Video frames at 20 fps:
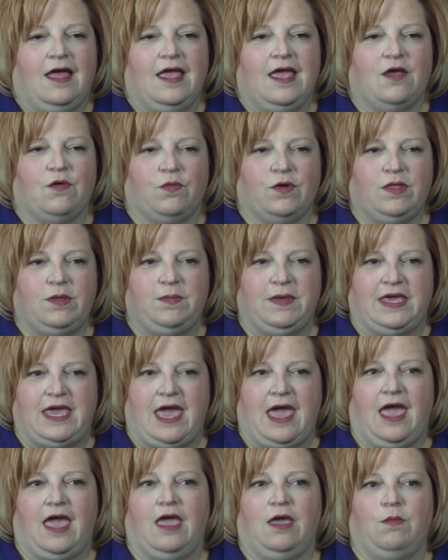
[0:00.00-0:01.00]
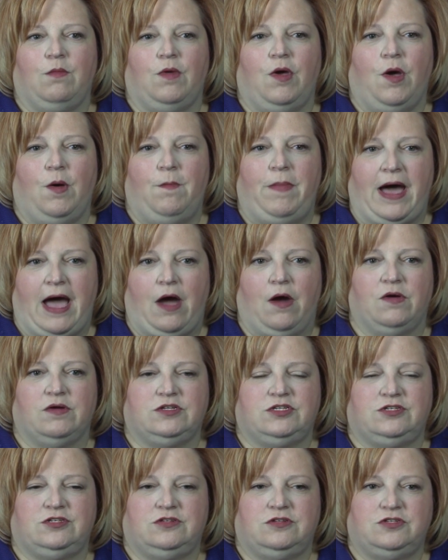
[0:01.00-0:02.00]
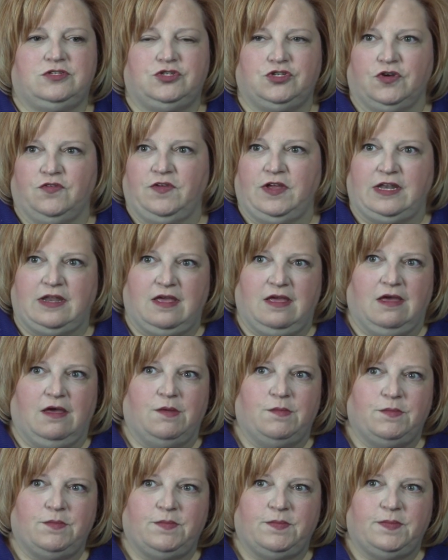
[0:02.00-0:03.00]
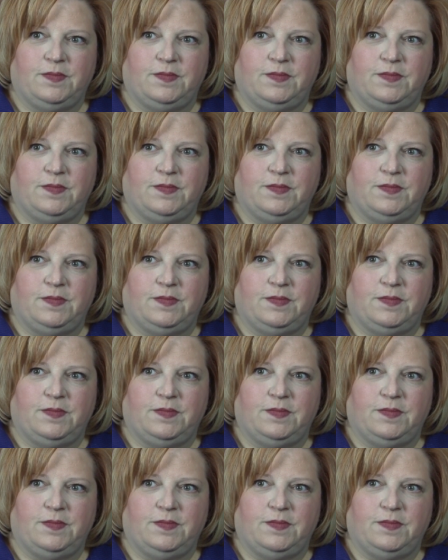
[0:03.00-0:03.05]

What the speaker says: It really became about serving him.